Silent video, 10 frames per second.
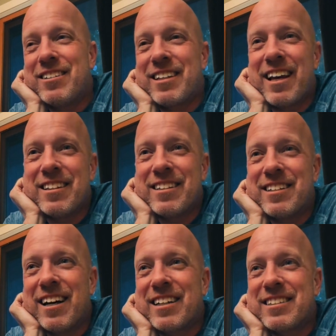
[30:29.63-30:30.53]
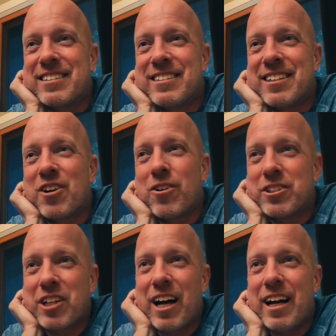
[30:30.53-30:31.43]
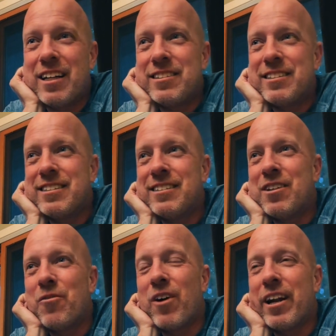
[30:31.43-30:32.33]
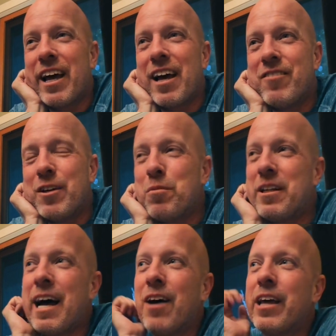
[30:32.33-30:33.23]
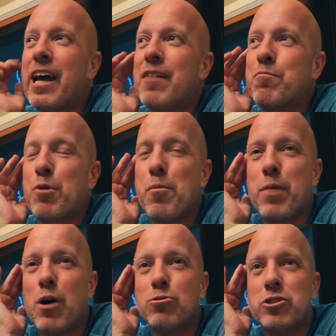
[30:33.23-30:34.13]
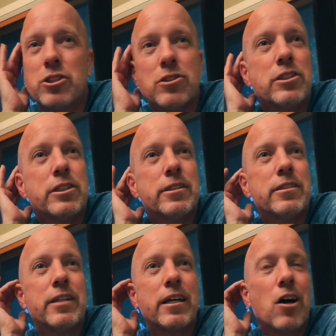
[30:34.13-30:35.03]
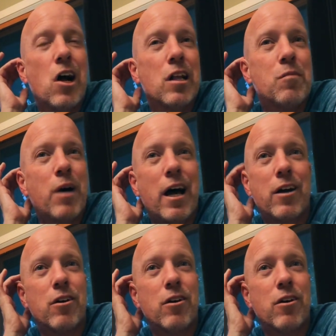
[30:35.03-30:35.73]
I was getting the tux and the corsage and what have you. But now they have proposals, they call them.